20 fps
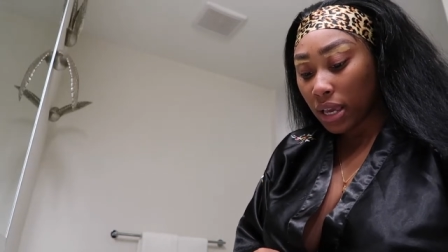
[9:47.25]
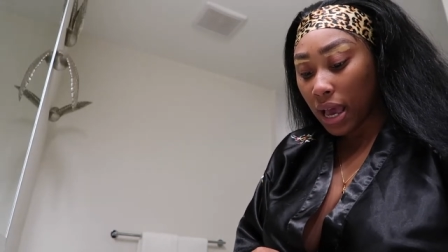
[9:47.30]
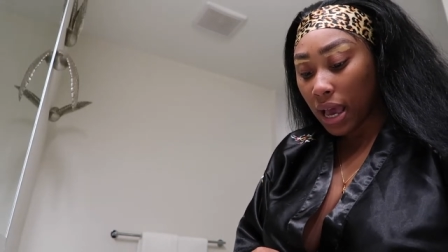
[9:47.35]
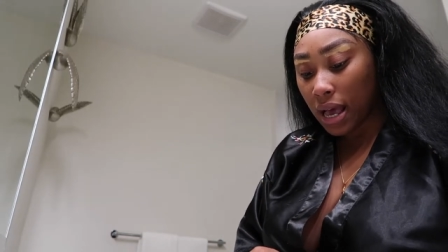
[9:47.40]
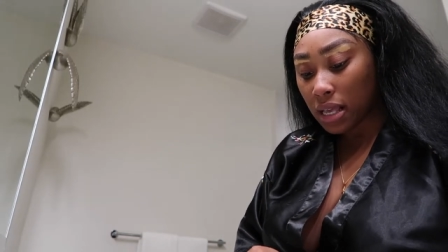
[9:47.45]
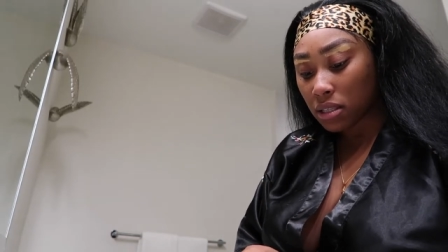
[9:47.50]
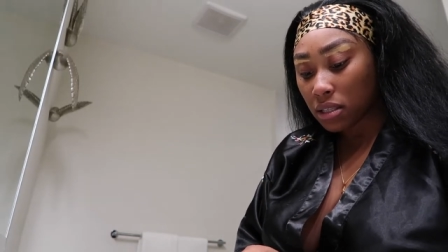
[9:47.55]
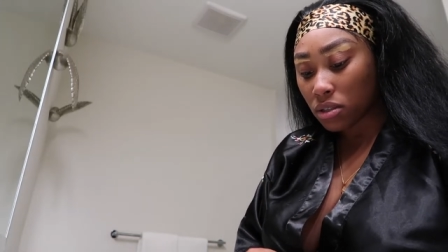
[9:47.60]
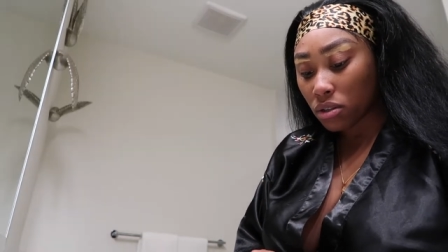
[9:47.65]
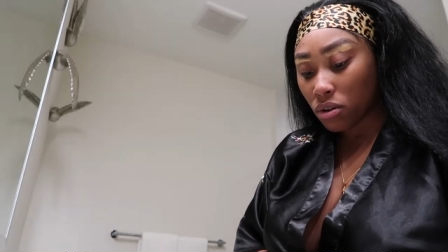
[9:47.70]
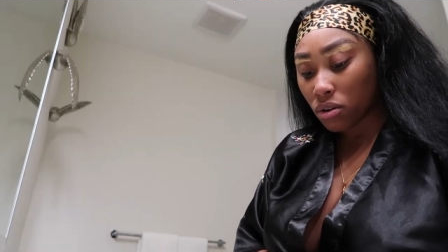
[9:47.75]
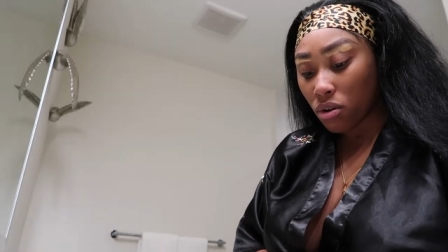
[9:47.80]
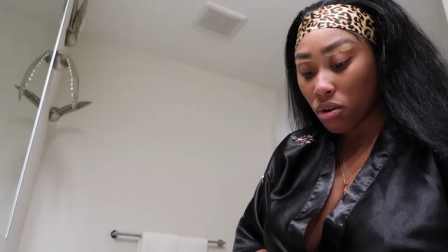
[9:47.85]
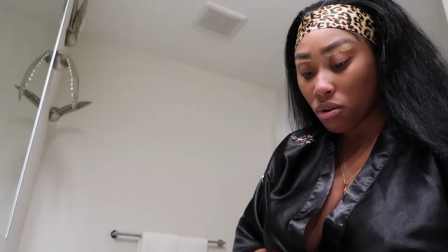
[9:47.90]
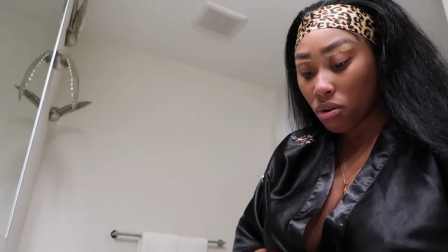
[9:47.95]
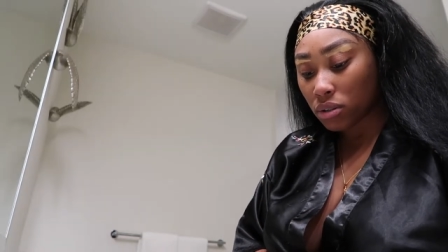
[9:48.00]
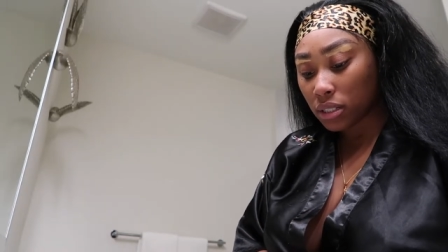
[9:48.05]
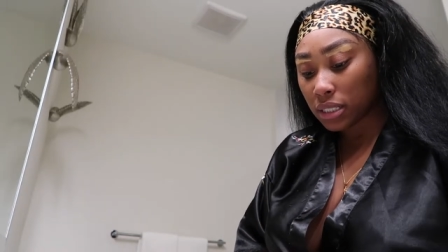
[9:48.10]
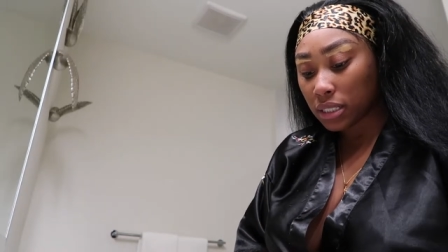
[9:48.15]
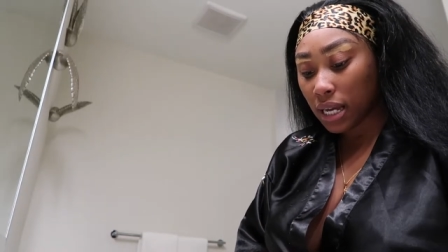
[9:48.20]
cancel the
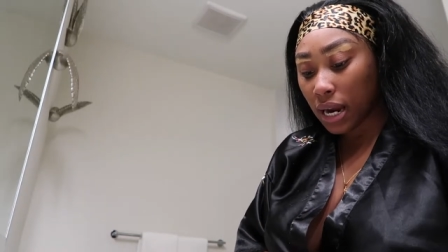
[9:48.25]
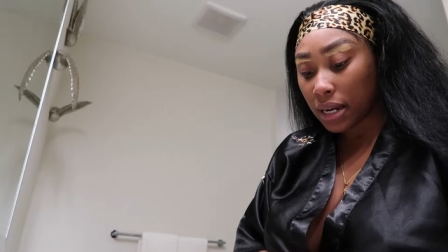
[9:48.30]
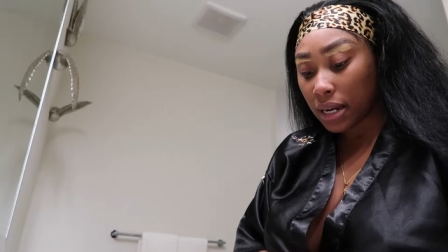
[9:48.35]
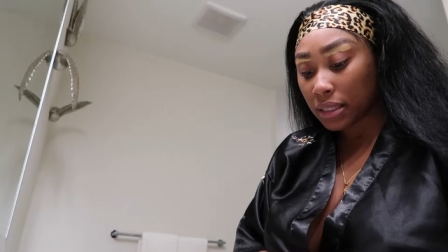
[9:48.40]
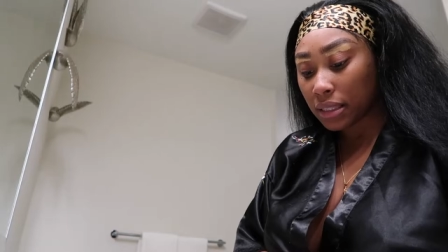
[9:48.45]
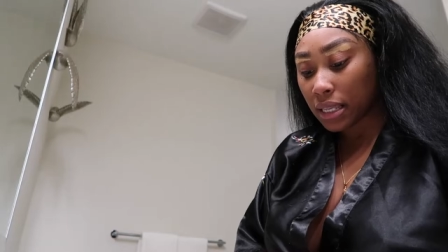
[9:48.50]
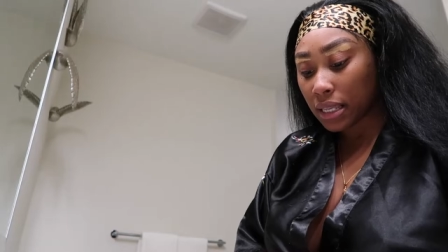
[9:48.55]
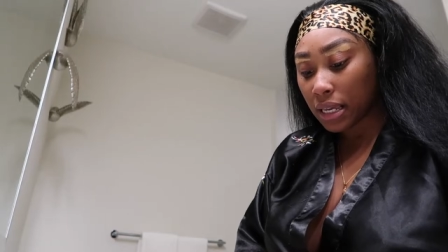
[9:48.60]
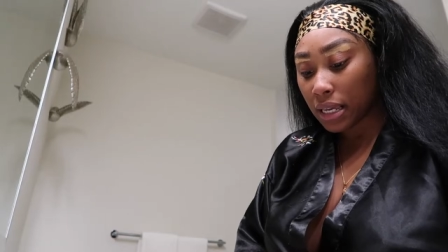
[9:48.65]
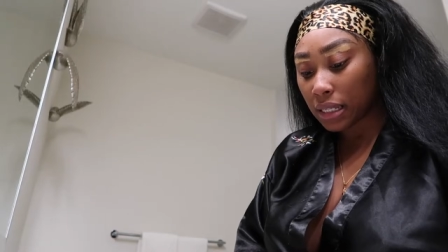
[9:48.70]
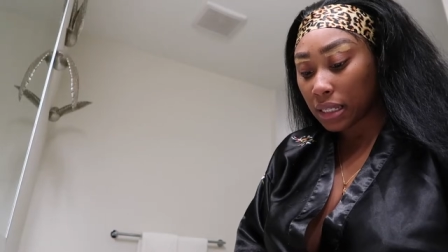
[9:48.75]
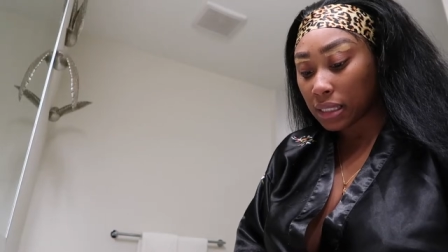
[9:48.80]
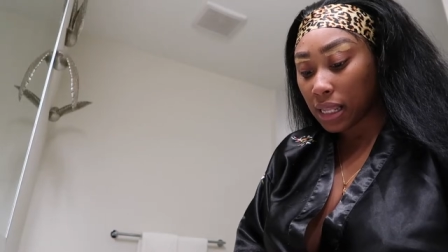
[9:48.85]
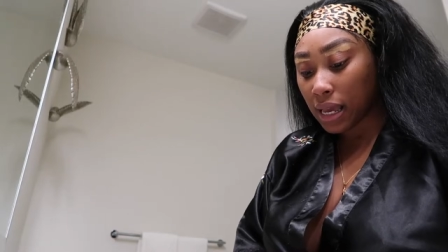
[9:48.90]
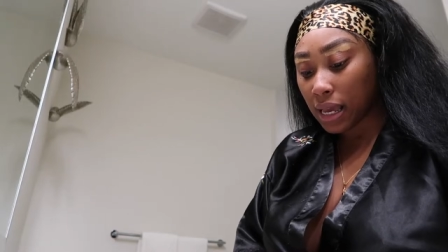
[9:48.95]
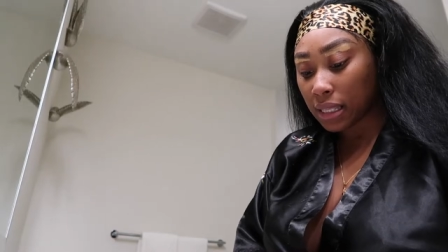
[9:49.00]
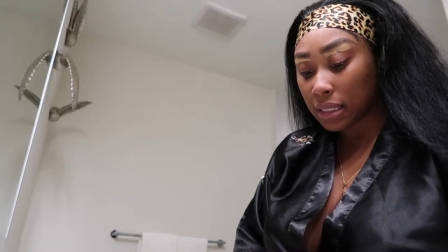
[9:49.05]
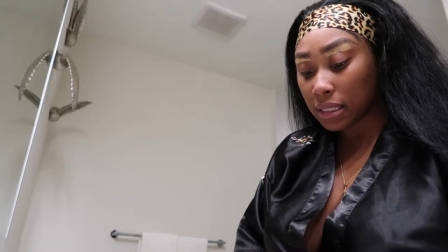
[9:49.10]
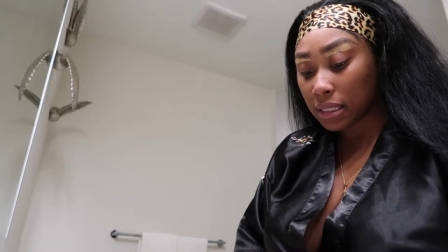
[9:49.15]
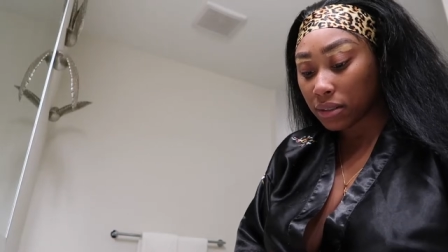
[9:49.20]
whole entire thing,
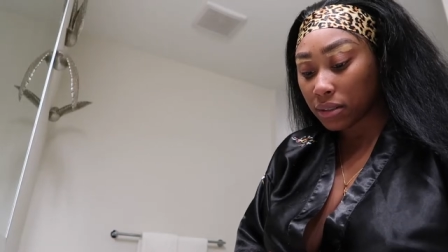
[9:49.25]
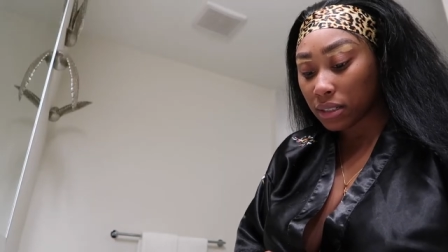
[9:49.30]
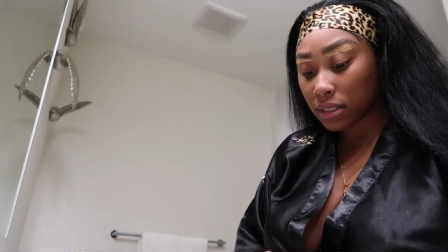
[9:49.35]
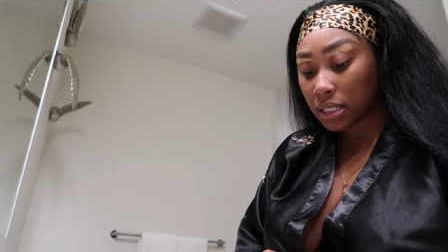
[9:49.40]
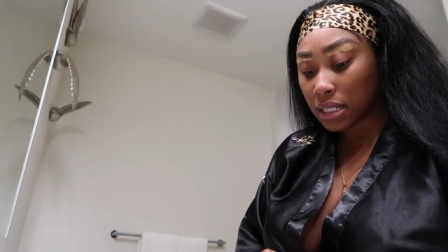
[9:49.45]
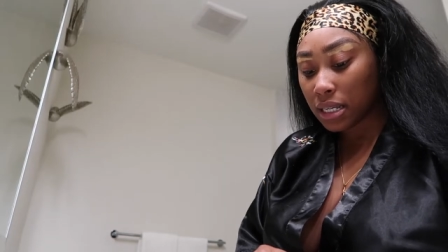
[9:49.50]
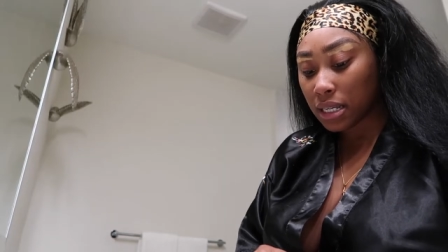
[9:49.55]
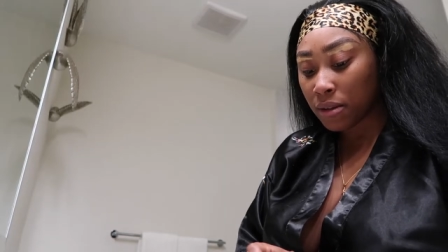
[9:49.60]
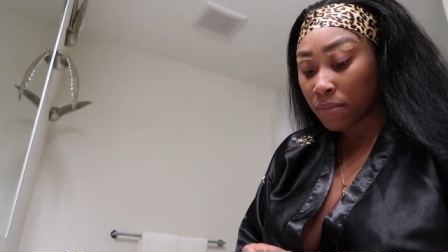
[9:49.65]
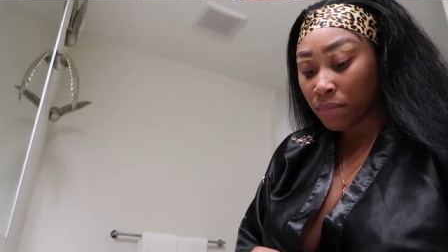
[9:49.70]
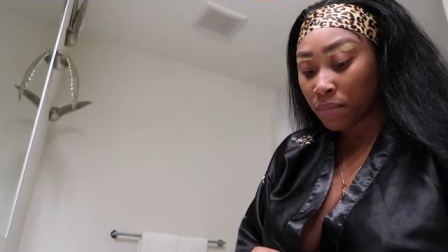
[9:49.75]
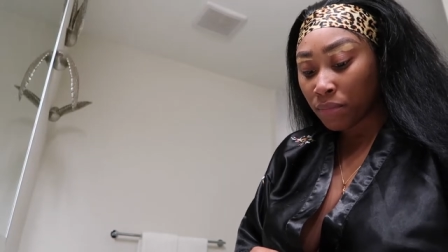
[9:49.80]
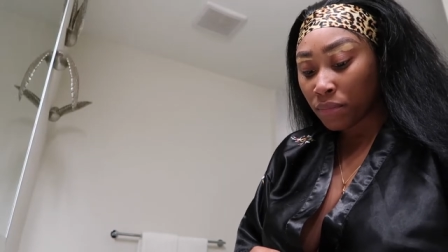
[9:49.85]
like literally